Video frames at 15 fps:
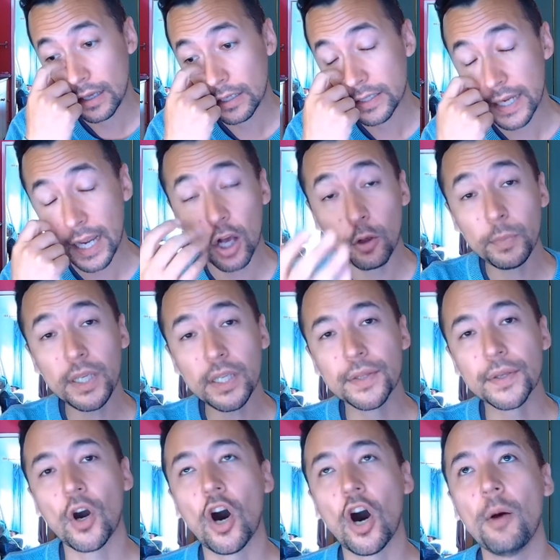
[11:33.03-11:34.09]
Tell me in the
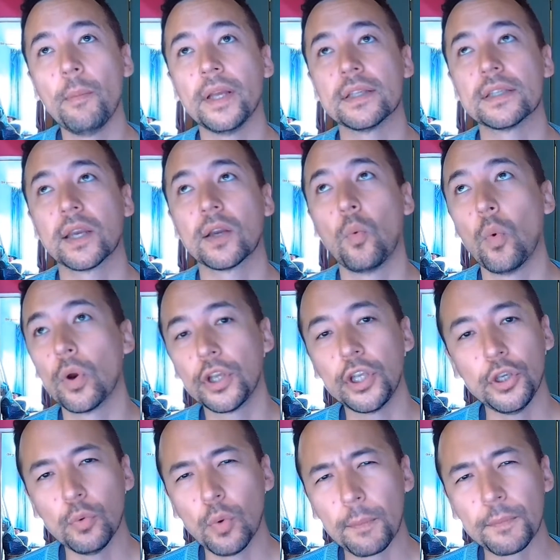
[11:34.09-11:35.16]
comments, like, what are
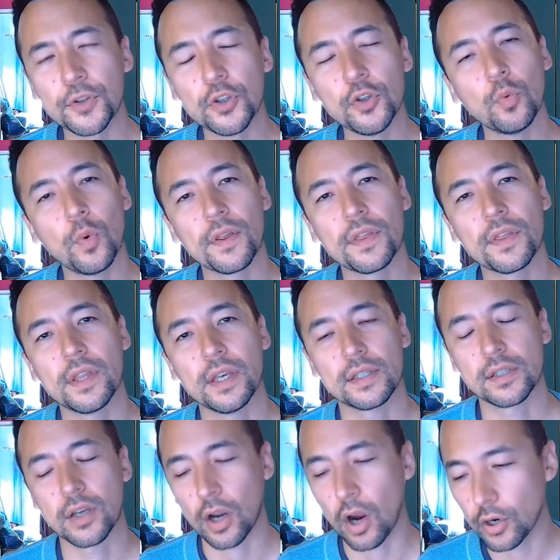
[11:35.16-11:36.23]
you up to with this?
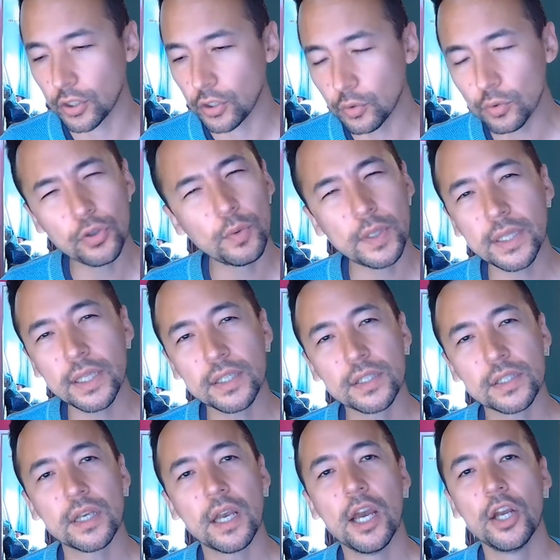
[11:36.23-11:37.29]
Like, are you doing
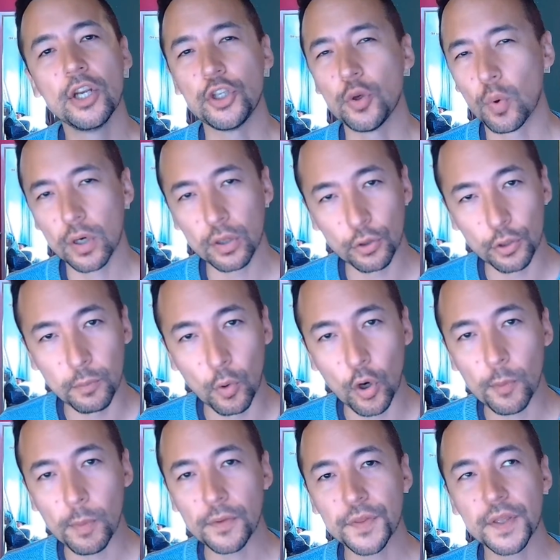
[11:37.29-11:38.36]
this? Do you want to learn more
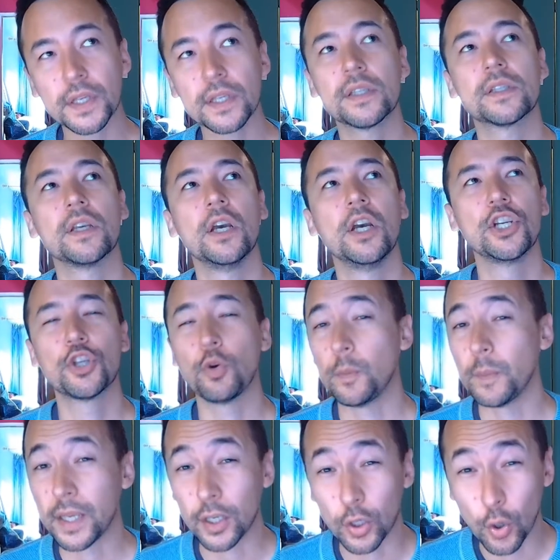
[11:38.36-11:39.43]
about this? Should we
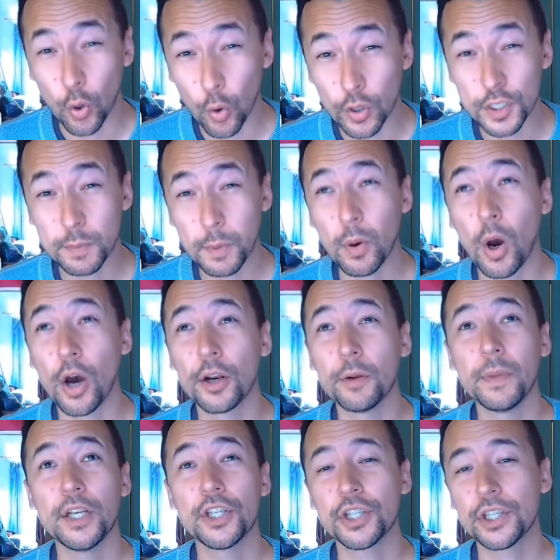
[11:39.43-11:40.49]
make a course about
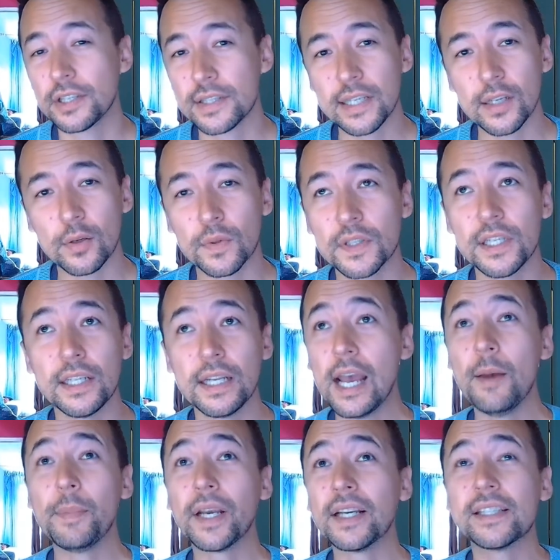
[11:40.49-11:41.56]
automation and sequencing?
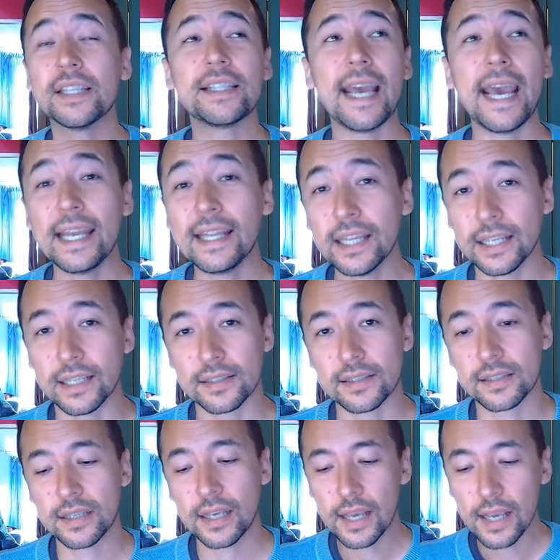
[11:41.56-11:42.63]
Because it's
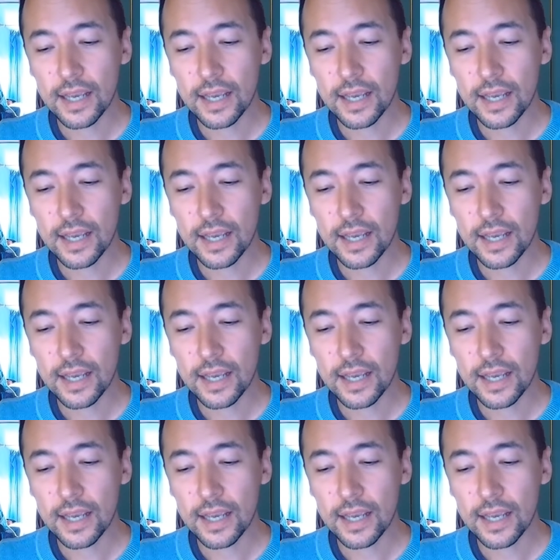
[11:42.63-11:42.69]
endless.